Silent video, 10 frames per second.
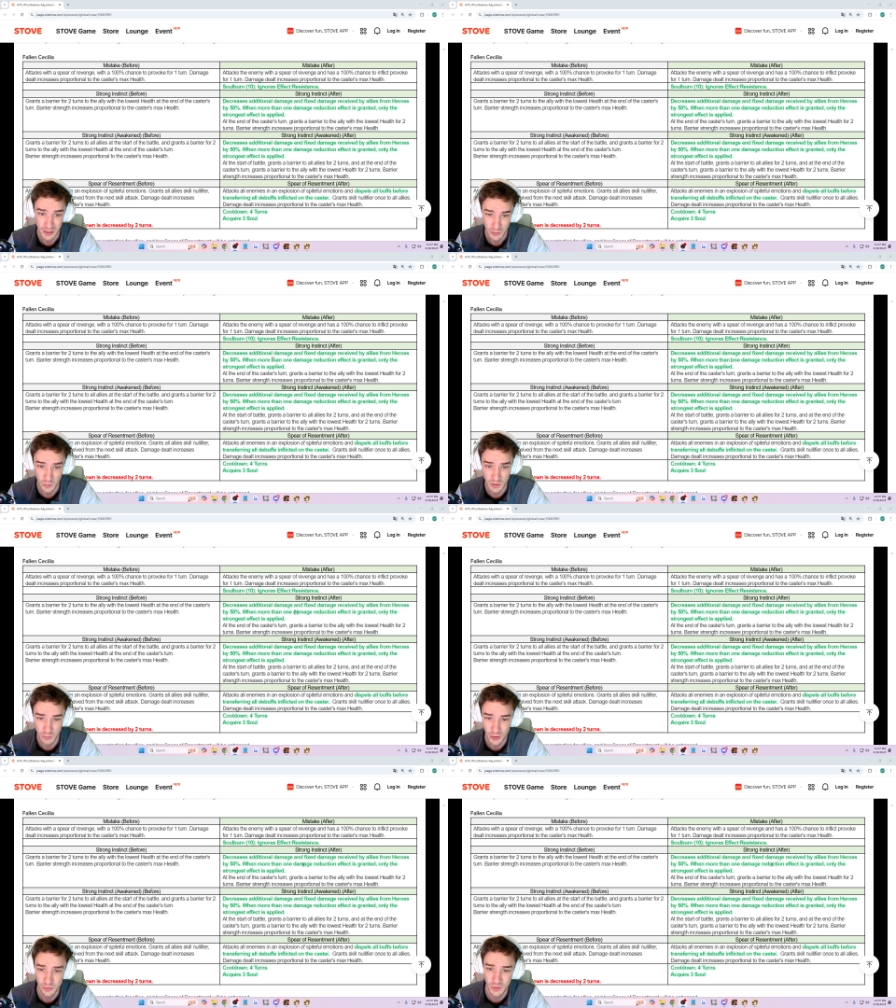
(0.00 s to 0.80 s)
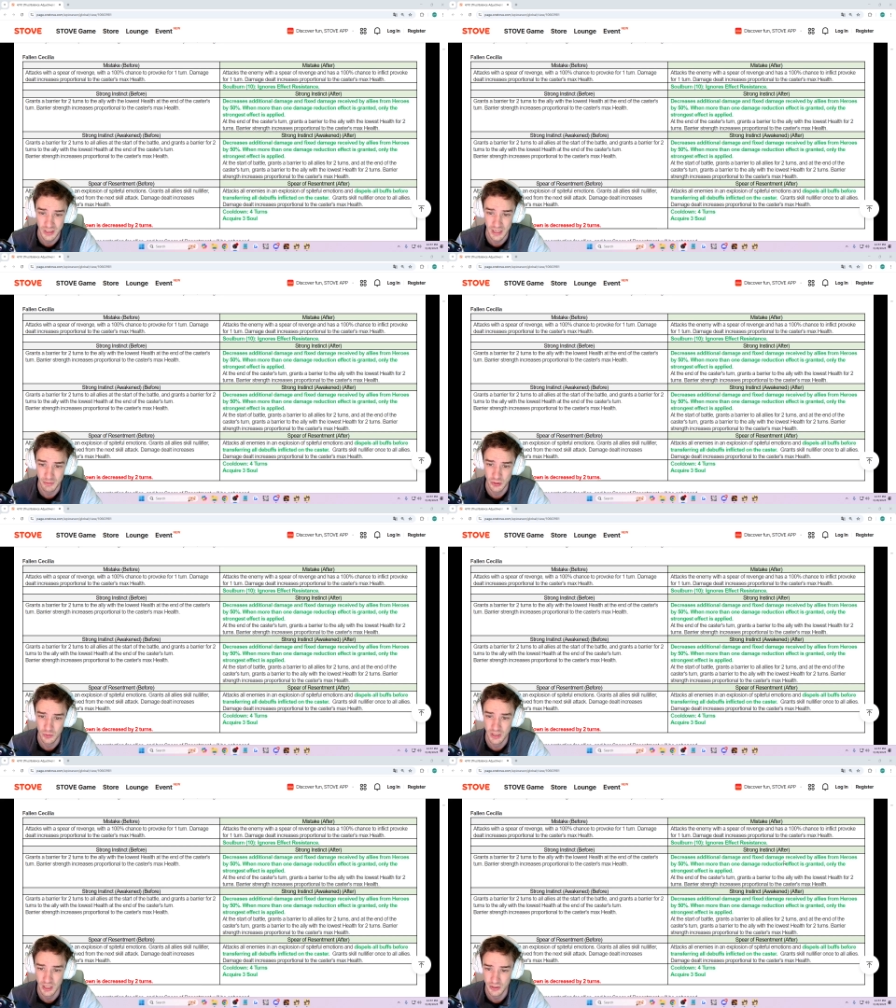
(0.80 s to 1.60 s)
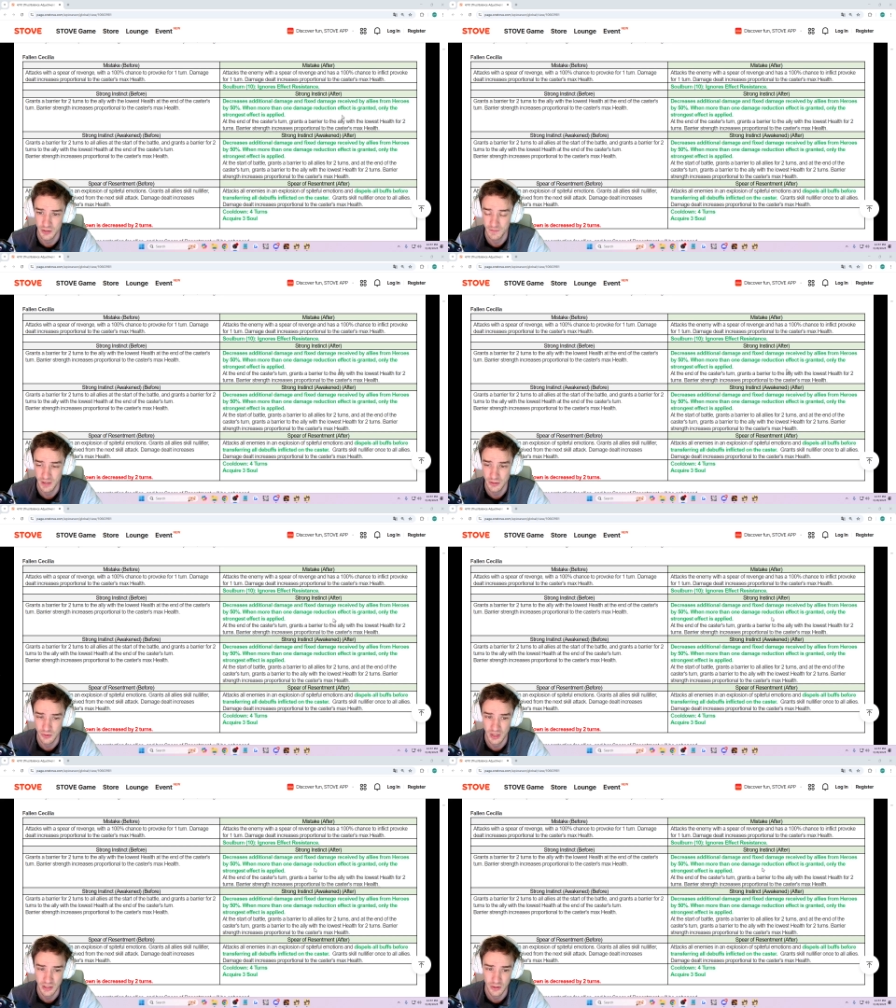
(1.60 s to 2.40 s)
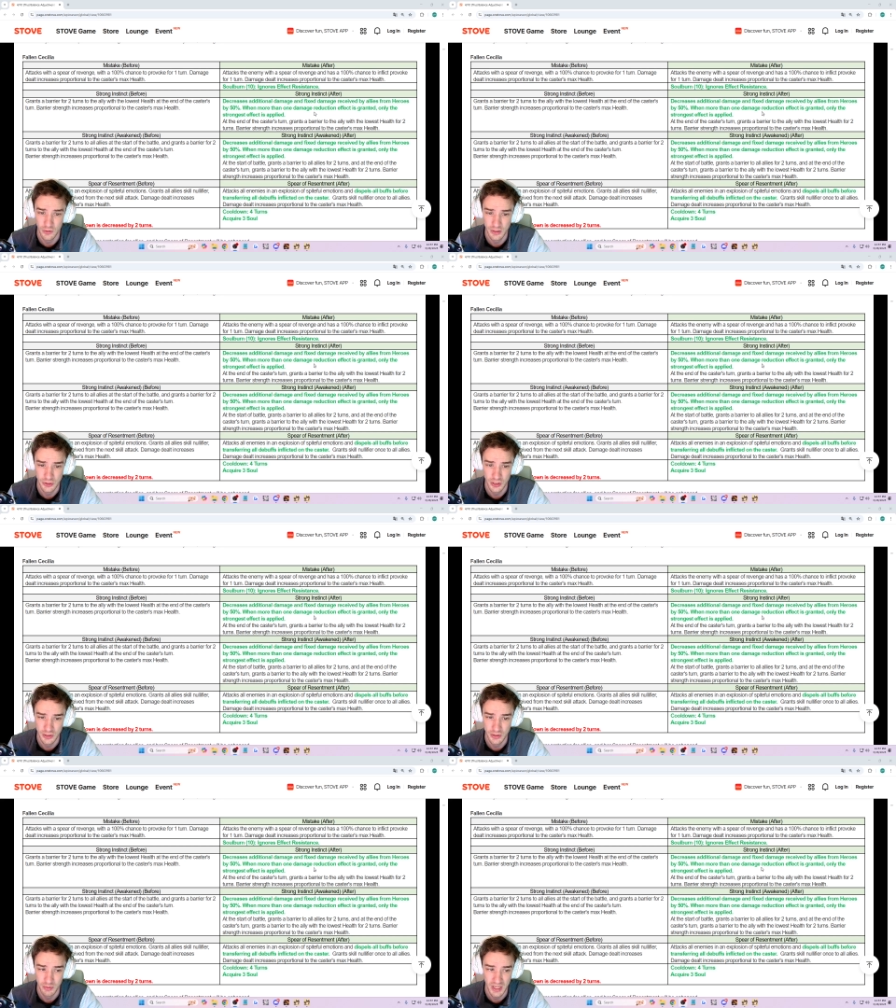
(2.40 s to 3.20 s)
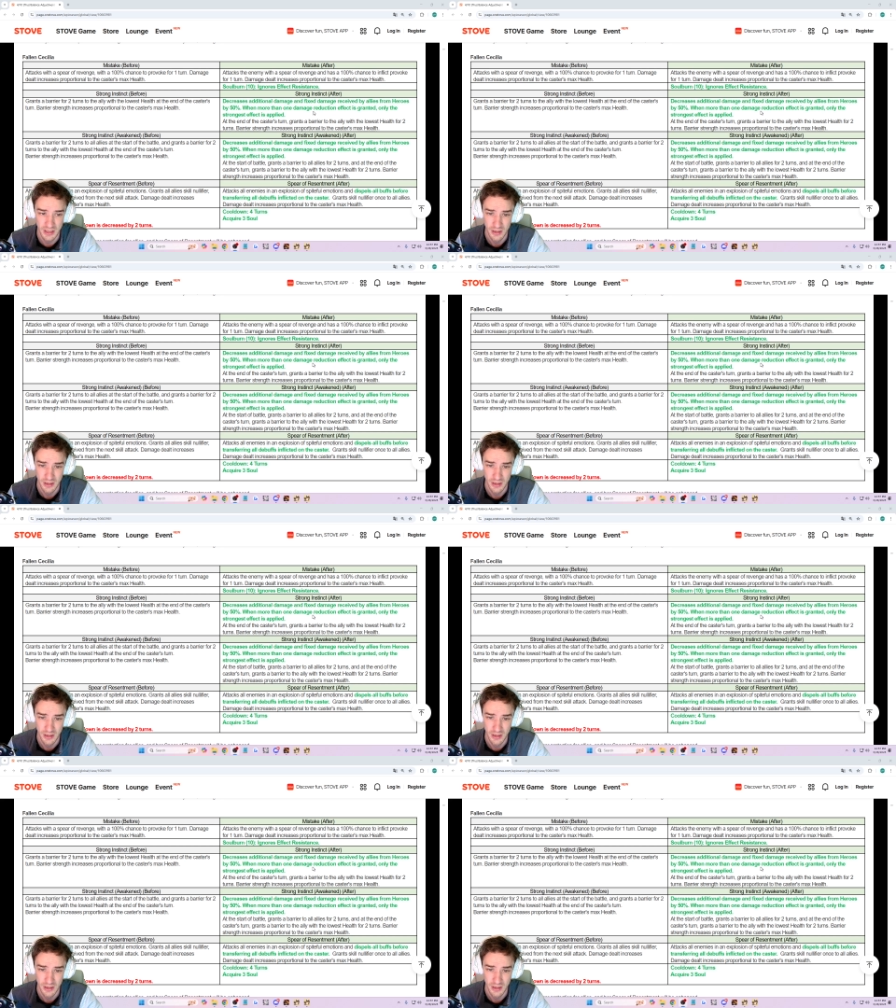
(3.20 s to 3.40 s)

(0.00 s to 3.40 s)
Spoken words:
When more than 1 damage reduction effect is granted, only the strongest is applied.